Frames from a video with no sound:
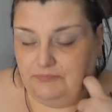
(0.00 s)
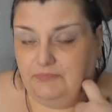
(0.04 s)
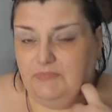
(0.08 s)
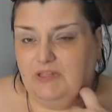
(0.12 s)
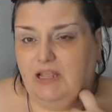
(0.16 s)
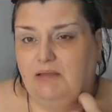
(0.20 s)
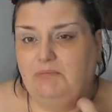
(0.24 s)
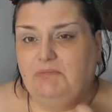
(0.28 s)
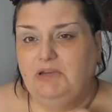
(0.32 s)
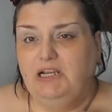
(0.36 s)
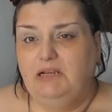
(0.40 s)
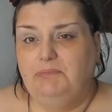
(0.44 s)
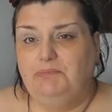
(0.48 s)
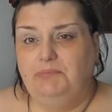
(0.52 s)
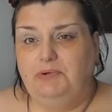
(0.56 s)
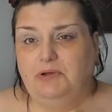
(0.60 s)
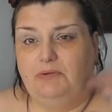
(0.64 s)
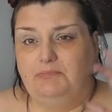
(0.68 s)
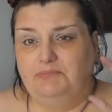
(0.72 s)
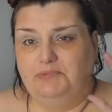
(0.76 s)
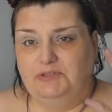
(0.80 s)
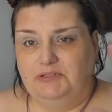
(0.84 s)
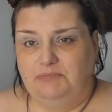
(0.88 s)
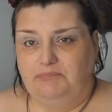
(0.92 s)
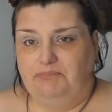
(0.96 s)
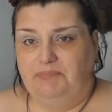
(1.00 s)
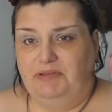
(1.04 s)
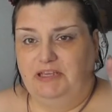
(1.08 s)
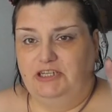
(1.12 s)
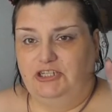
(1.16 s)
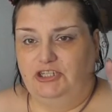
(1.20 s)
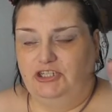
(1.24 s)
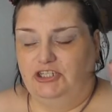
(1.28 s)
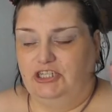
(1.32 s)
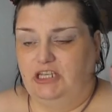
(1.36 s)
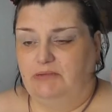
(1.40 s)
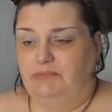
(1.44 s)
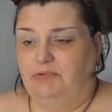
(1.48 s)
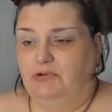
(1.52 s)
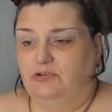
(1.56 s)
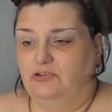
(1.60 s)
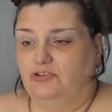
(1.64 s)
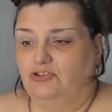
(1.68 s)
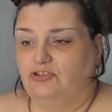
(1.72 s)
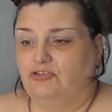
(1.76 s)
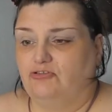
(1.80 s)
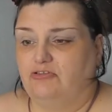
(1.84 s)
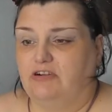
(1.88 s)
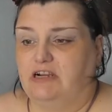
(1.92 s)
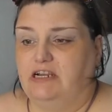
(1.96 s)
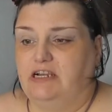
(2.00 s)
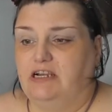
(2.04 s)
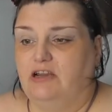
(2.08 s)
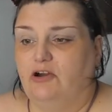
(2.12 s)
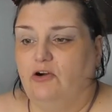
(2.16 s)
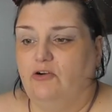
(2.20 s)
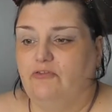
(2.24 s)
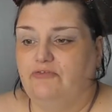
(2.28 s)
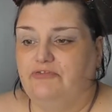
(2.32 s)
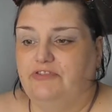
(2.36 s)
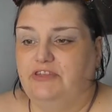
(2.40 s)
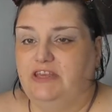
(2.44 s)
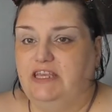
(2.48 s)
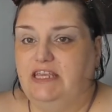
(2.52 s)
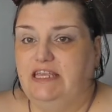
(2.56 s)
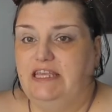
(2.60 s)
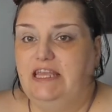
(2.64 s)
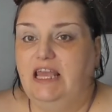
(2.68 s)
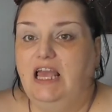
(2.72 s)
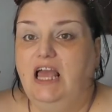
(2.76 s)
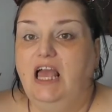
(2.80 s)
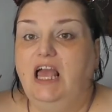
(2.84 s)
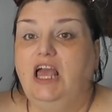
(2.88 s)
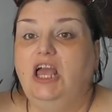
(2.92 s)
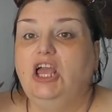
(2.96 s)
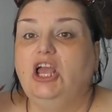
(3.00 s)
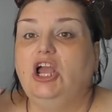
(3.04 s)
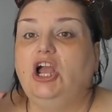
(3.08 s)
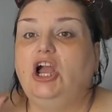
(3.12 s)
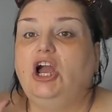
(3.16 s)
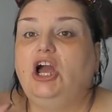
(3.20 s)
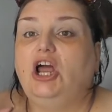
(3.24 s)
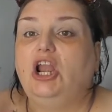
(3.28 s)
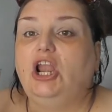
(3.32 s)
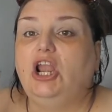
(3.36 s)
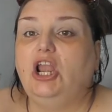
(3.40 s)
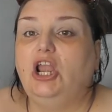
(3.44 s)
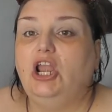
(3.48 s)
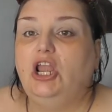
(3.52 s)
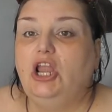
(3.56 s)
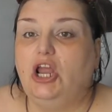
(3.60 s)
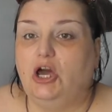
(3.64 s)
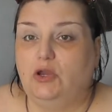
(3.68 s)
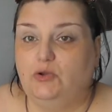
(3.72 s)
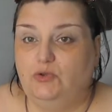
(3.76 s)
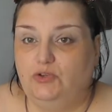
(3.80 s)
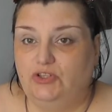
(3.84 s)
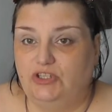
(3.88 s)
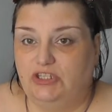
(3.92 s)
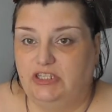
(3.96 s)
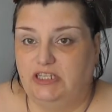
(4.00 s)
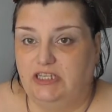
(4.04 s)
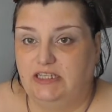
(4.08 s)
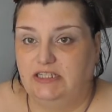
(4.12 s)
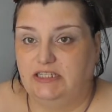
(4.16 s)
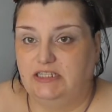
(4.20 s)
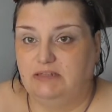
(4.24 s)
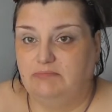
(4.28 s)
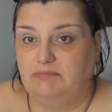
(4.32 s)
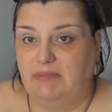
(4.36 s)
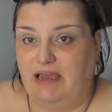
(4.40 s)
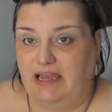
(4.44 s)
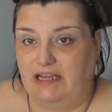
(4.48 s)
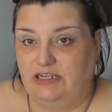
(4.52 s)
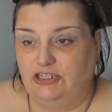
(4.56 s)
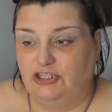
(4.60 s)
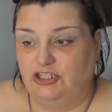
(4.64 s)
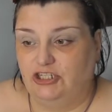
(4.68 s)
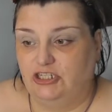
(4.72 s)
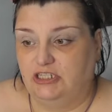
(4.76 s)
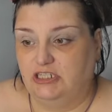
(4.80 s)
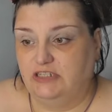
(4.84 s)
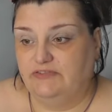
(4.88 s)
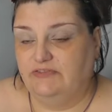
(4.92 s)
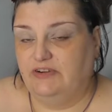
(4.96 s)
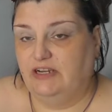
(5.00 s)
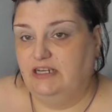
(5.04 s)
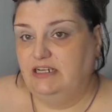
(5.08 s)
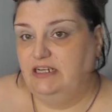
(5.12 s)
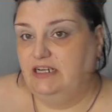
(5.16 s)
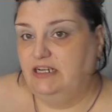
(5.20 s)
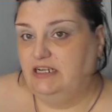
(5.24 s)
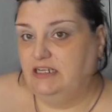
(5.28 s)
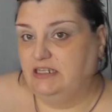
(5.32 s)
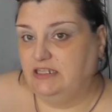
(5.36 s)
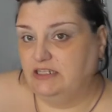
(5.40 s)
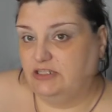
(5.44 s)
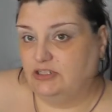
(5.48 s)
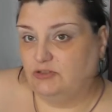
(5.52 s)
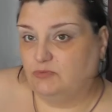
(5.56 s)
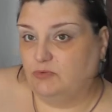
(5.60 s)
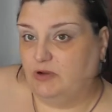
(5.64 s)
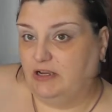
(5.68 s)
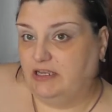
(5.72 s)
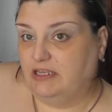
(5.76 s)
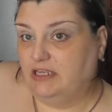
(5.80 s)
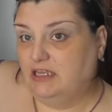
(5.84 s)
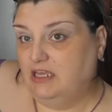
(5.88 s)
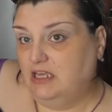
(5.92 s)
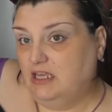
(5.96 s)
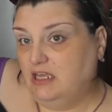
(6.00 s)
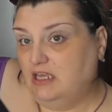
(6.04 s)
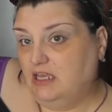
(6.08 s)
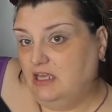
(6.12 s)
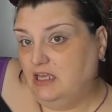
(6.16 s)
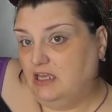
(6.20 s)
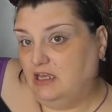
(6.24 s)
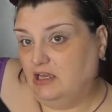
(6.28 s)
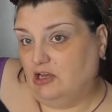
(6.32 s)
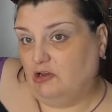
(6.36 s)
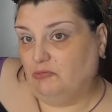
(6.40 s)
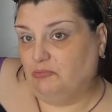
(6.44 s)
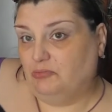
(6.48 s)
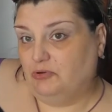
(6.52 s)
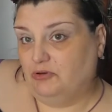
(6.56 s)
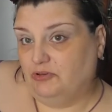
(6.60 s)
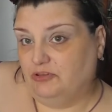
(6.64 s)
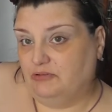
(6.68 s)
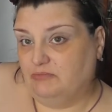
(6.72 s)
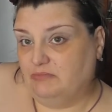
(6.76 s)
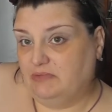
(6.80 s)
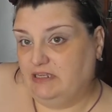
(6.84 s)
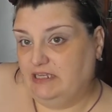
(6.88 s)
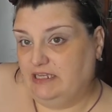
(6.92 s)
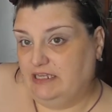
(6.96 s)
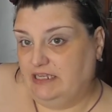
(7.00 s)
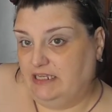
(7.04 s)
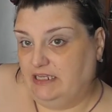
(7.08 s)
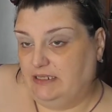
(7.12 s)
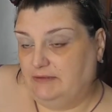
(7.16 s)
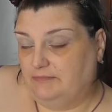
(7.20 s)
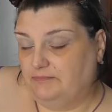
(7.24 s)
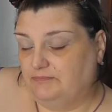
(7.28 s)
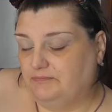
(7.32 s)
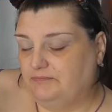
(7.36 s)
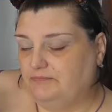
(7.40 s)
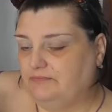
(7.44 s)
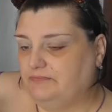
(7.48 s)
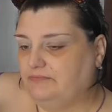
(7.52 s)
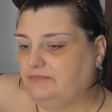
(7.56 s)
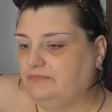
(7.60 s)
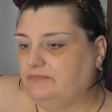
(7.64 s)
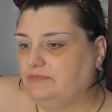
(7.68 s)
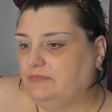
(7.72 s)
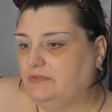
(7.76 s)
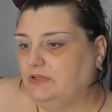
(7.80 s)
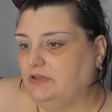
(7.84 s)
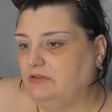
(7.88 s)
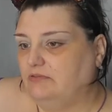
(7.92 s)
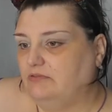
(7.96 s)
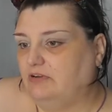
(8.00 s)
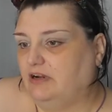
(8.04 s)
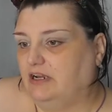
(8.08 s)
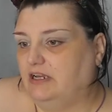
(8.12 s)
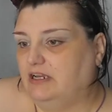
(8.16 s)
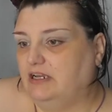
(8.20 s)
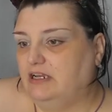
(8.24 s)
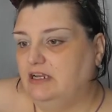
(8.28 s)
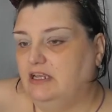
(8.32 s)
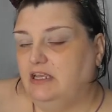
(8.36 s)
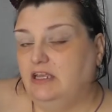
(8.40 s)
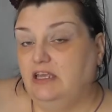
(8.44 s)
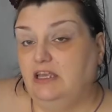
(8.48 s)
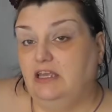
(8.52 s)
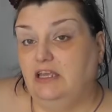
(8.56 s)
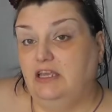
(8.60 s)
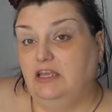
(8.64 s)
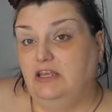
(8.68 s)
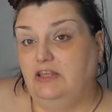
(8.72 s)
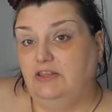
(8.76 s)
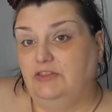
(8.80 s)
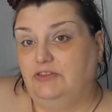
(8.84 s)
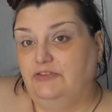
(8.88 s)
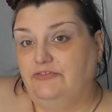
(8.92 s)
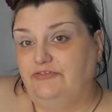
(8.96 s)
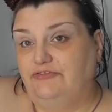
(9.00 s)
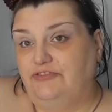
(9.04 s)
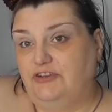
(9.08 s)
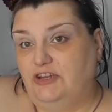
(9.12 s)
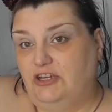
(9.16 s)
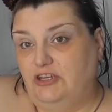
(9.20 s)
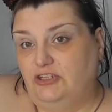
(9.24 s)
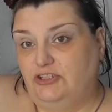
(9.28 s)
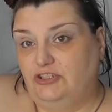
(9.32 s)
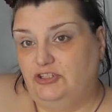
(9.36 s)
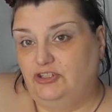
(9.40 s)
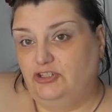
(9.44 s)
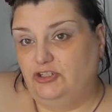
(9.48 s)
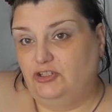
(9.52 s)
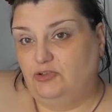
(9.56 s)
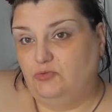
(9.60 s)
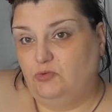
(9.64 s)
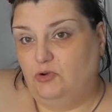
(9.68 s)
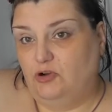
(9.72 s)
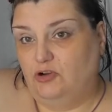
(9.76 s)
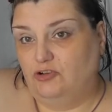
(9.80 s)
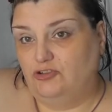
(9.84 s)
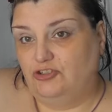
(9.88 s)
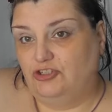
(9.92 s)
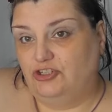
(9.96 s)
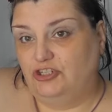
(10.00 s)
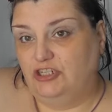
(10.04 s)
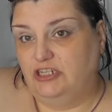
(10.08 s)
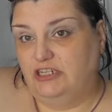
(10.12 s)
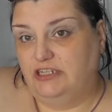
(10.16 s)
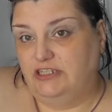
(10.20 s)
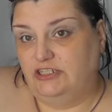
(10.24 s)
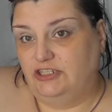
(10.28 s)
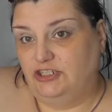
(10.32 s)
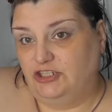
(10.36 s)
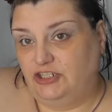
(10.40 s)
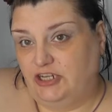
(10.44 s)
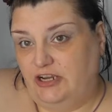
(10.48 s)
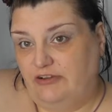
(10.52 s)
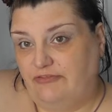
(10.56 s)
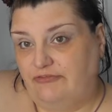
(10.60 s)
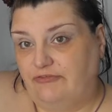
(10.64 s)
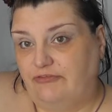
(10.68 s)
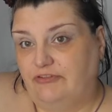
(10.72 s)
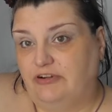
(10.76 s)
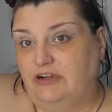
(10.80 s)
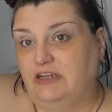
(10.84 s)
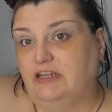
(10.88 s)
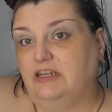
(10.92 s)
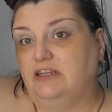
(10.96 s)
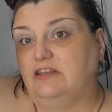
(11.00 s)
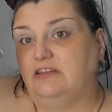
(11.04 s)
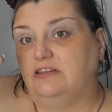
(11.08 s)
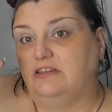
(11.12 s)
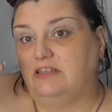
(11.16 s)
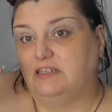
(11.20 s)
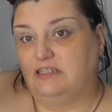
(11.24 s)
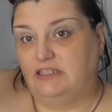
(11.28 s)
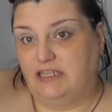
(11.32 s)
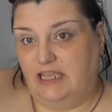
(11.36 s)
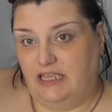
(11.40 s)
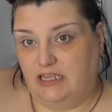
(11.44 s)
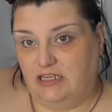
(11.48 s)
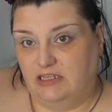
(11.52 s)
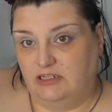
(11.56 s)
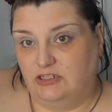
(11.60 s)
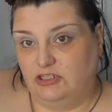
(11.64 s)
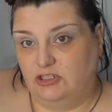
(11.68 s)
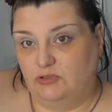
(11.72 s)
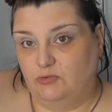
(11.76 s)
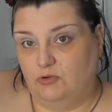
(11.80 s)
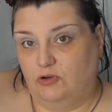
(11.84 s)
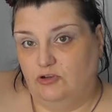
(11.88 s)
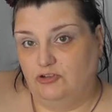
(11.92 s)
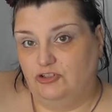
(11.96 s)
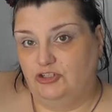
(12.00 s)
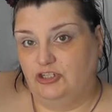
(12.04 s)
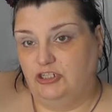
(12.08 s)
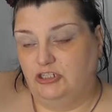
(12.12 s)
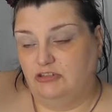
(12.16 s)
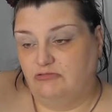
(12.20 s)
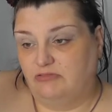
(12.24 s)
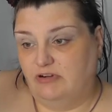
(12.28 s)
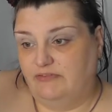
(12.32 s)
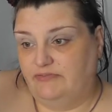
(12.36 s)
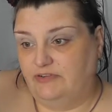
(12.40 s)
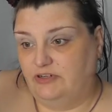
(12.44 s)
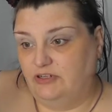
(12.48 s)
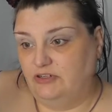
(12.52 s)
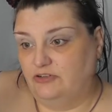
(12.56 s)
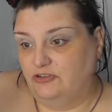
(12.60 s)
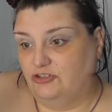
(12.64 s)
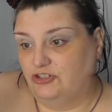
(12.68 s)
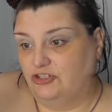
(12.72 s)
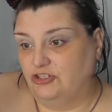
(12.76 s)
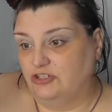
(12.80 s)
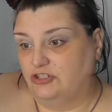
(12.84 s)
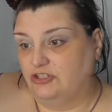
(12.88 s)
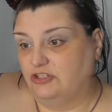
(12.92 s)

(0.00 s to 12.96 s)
I'm going to pop some pictures up on screen of the closest matches. If I lean this way, I'll put them here. Right, the first swatch is Jeffree, the second swatch is Revolution.